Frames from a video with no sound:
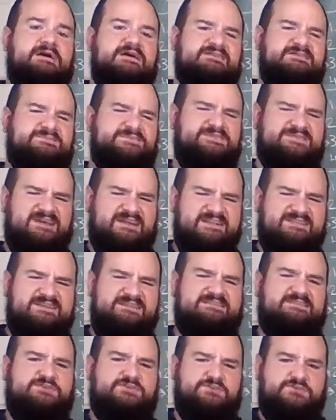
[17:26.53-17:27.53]
some of these kind of things
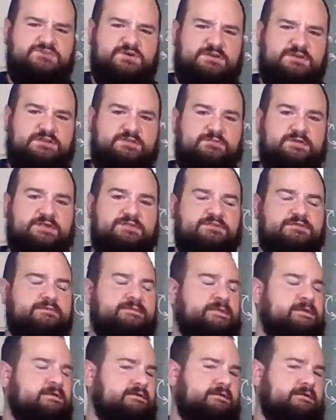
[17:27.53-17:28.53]
that you're struggling with.
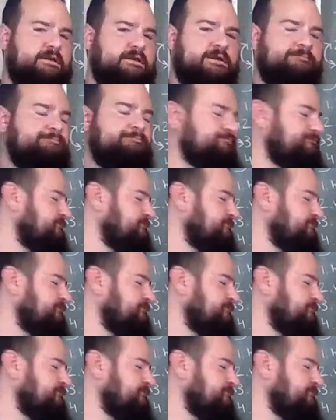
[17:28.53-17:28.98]
Okay?